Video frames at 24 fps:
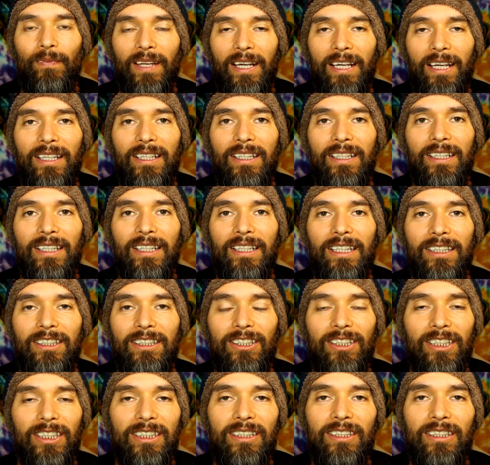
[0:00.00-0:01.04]
And it's
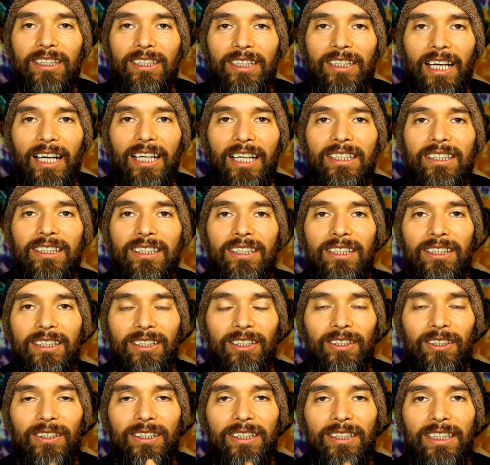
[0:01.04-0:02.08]
just a test
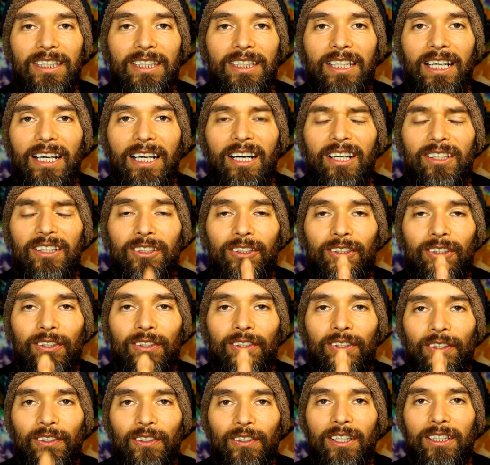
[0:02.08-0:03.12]
to see how
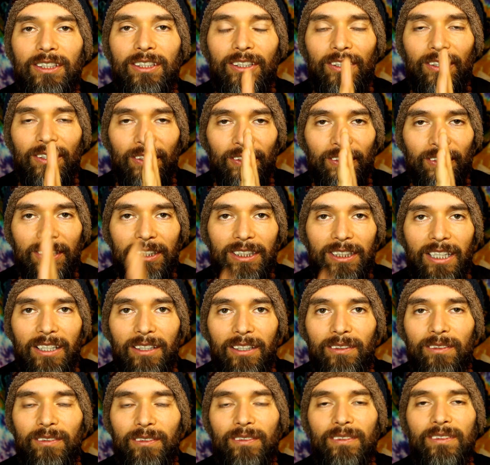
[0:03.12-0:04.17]
true you are to
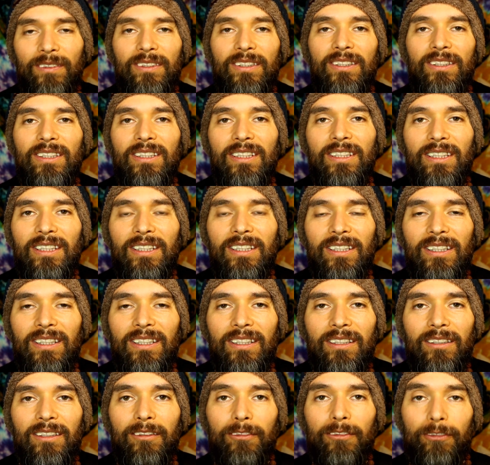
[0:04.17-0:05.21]
yourself.
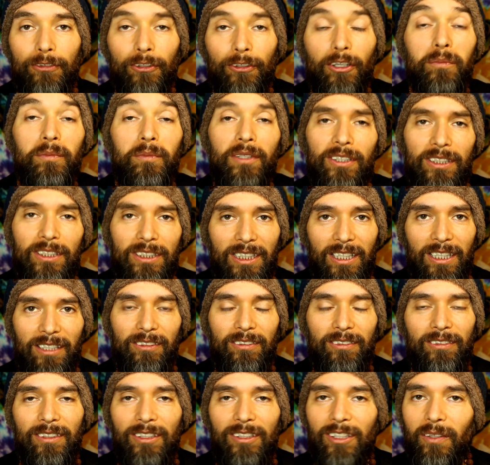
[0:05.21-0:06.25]
From
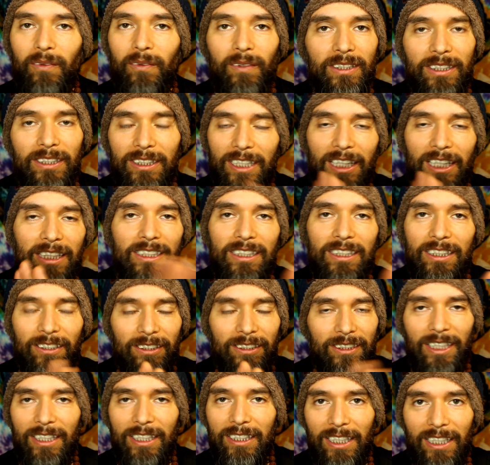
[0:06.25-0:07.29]
yourself. No one's testing you.
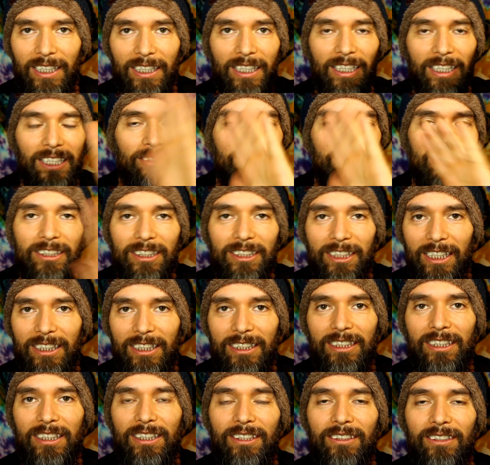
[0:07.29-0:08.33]
It's not that anyone's
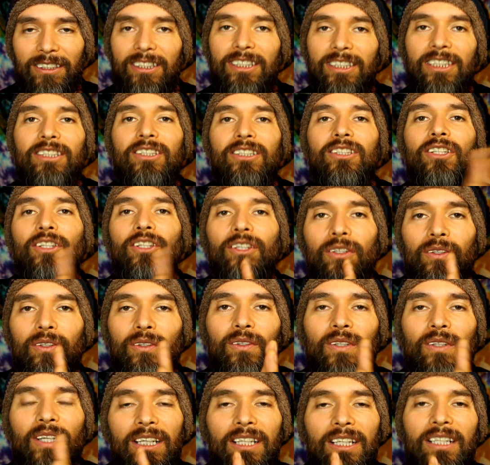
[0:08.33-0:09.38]
testing you. It's just
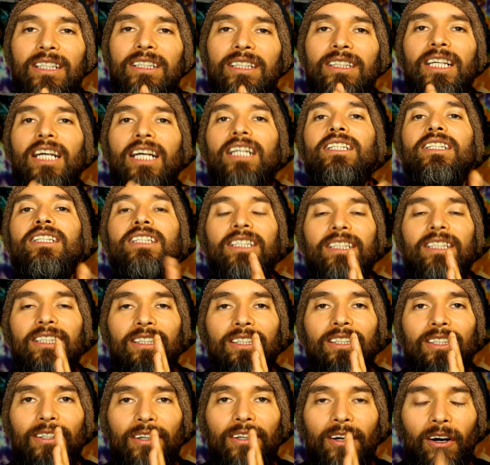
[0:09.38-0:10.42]
you
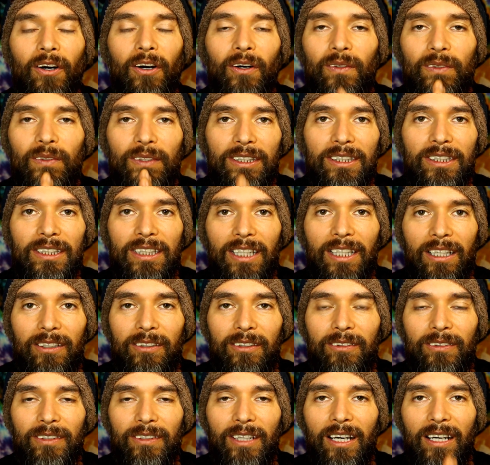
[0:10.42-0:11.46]
testing your own
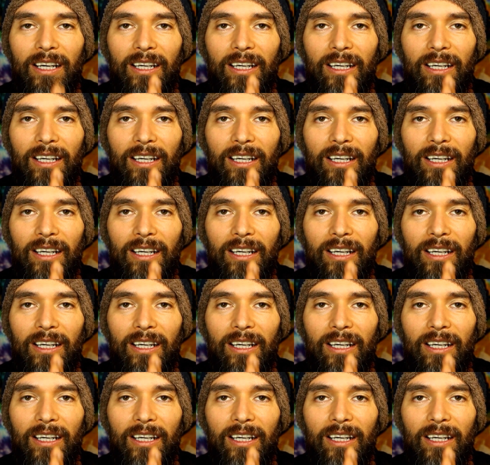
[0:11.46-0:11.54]
self.